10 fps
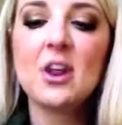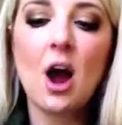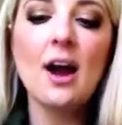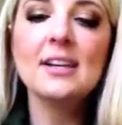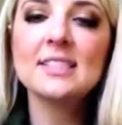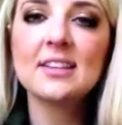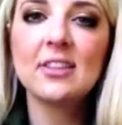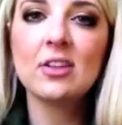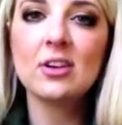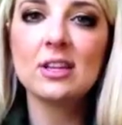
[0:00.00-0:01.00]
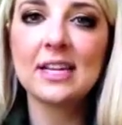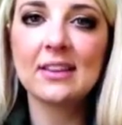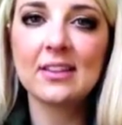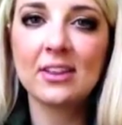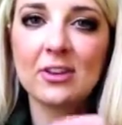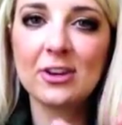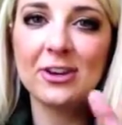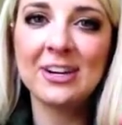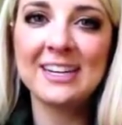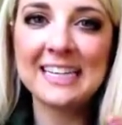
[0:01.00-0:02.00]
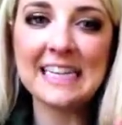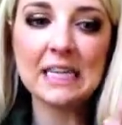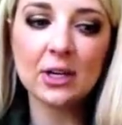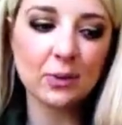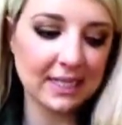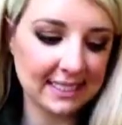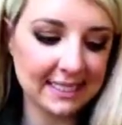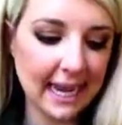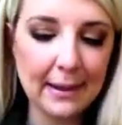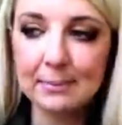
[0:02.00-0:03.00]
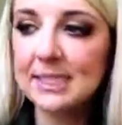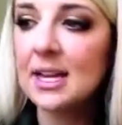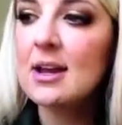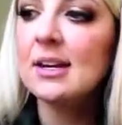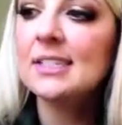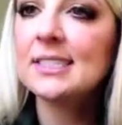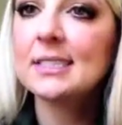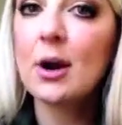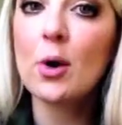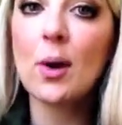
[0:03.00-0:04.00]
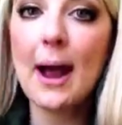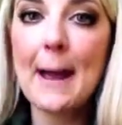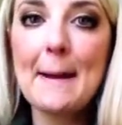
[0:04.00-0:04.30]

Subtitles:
not, the little liquid escapes. So